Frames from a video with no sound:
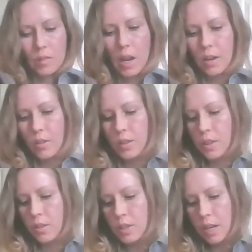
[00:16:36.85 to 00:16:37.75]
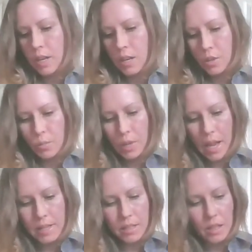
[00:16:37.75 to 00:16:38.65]
I don't think there's any other
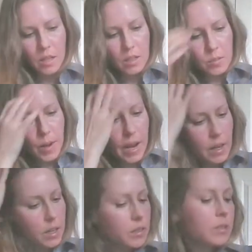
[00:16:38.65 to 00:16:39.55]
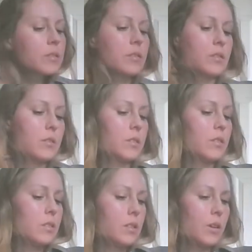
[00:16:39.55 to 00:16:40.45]
plastic on this bag.
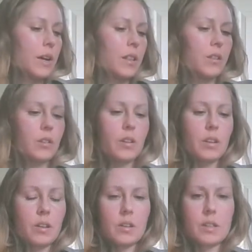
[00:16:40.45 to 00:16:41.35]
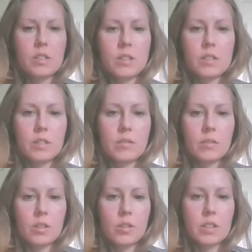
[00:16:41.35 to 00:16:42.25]
So it's just
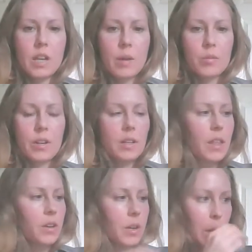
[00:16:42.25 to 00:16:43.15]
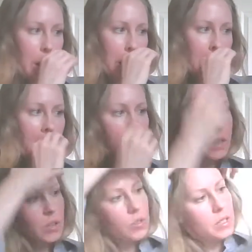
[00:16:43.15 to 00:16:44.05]
literally top grain leather,
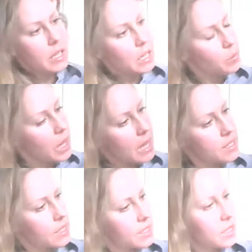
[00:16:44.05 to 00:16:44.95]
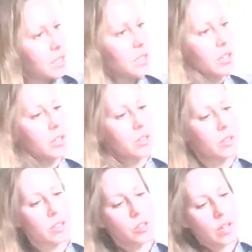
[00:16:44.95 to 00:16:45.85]
no sneaky plastics in here.
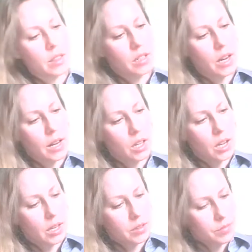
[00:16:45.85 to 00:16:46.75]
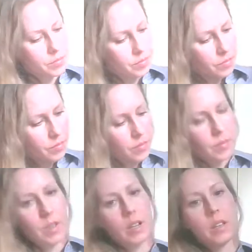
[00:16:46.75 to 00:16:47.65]
And then you got the nylon,
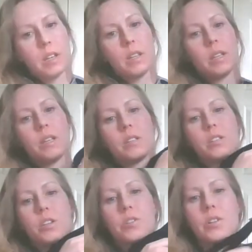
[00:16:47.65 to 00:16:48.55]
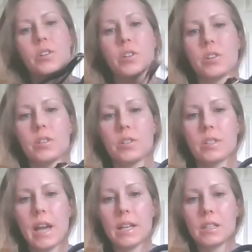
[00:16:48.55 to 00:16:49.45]
and then the interior
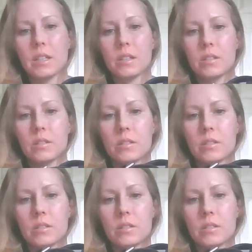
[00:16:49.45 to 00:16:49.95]
satin.